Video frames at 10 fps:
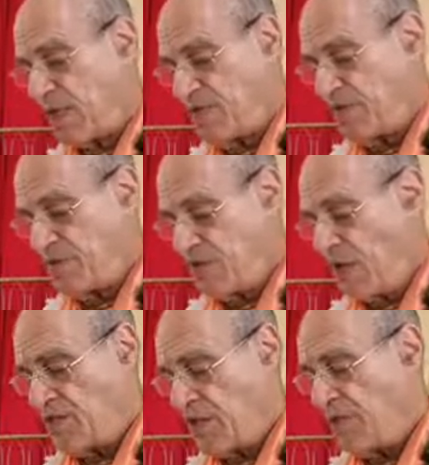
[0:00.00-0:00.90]
So
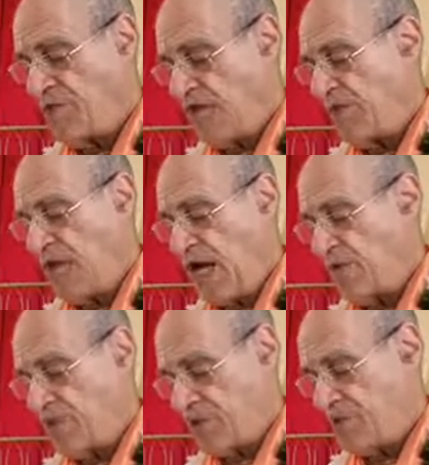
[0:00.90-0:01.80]
Vishwanath Chakravarti
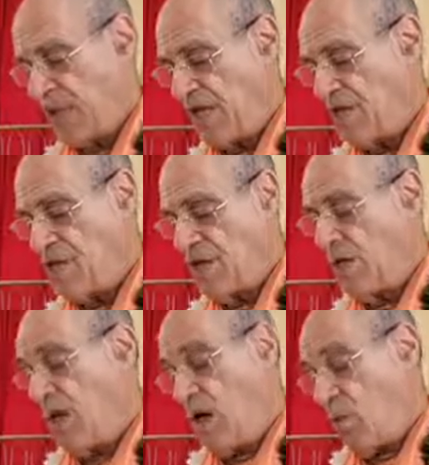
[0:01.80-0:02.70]
Thakur explains,
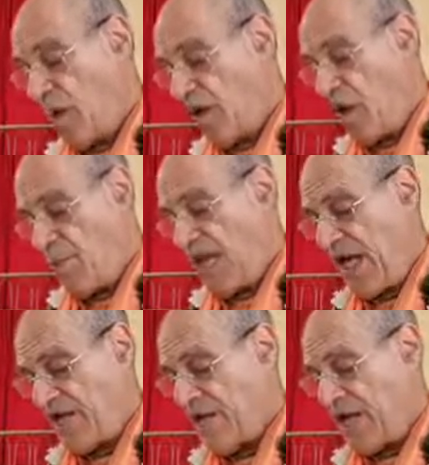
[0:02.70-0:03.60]
one gopi
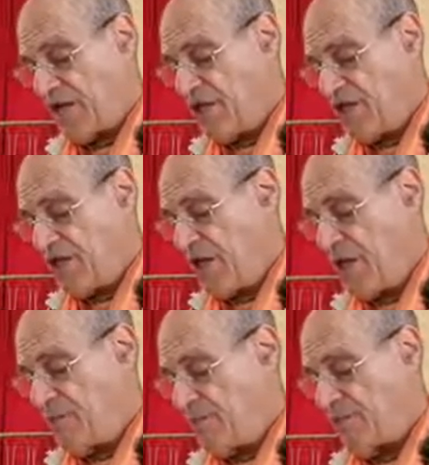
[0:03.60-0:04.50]
acted like
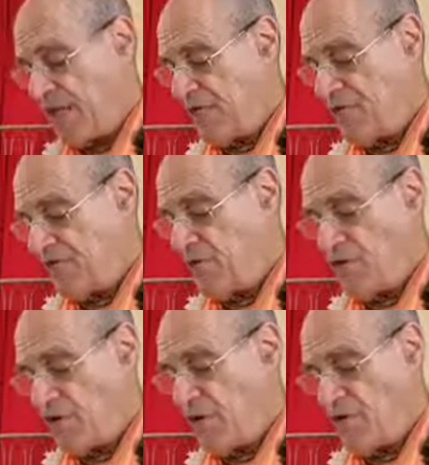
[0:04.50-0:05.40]
Krishna, played the flute
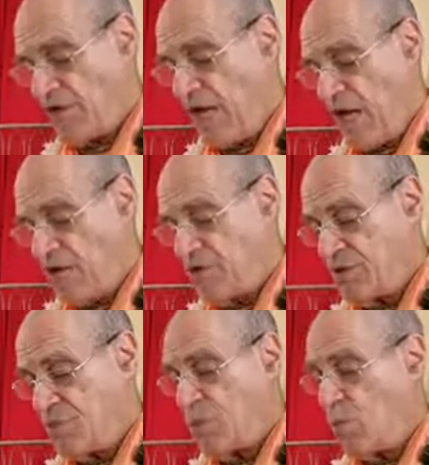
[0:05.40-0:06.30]
to call the cows
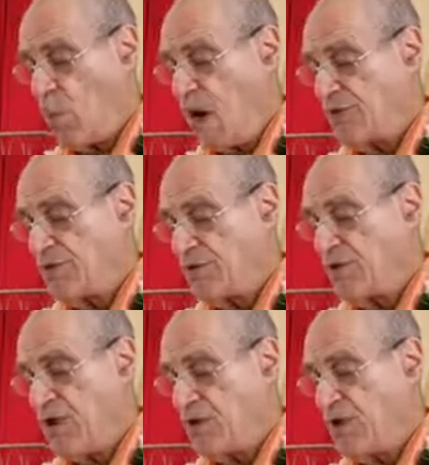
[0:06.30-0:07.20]
who had wandered
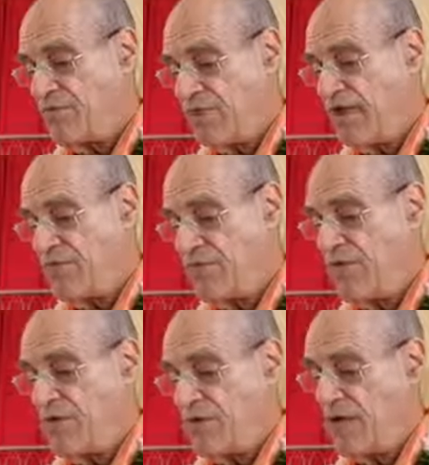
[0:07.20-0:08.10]
far off and having
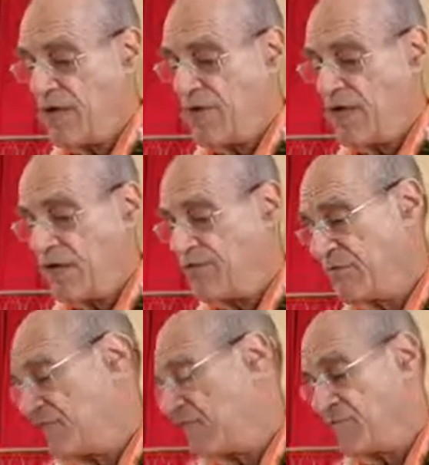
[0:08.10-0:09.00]
them follow
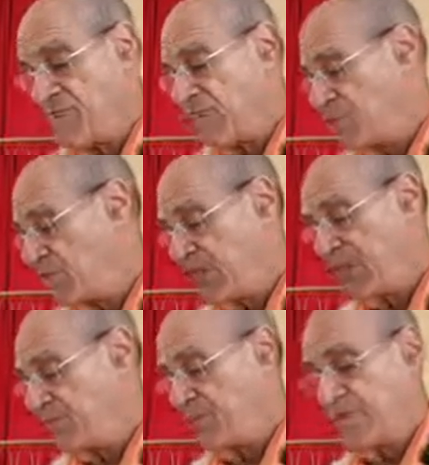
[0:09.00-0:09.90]
after him. It's
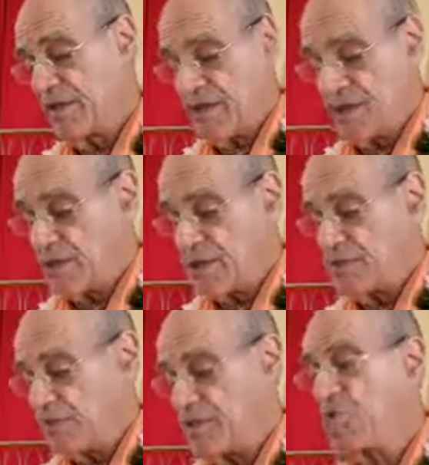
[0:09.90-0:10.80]
pretty just
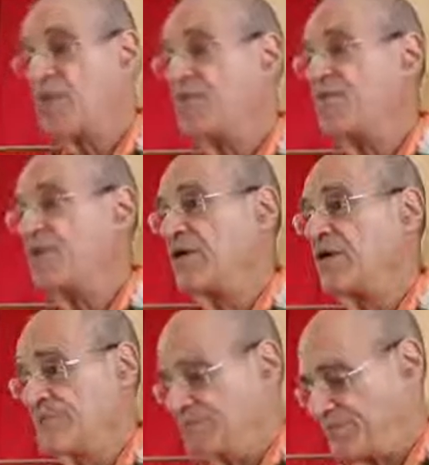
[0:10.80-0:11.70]
descriptive here.